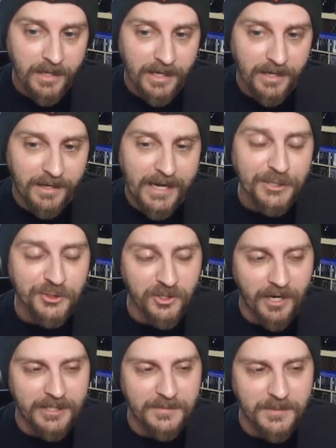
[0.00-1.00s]
I
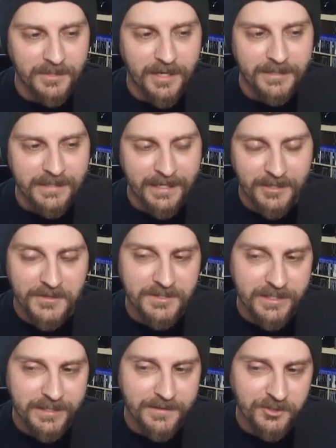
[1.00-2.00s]
tried, but I cannot
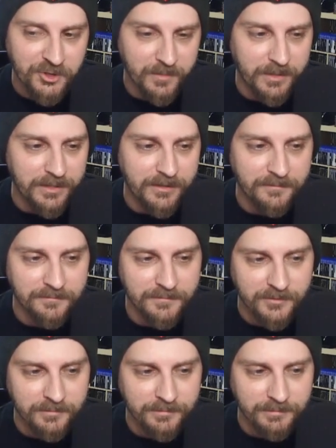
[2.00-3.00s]
stand the chibi
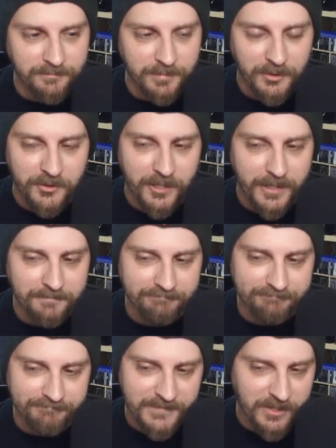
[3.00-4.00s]
bullcrap,
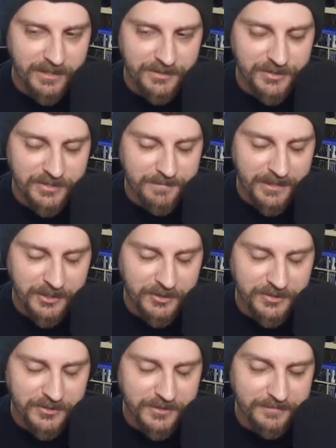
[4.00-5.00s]
so I
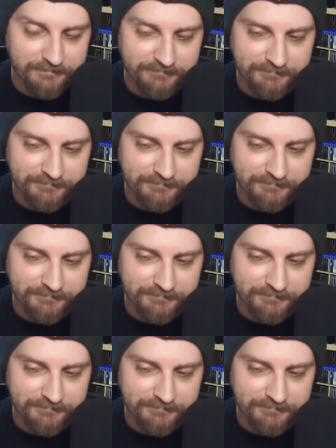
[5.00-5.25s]
couldn't do it.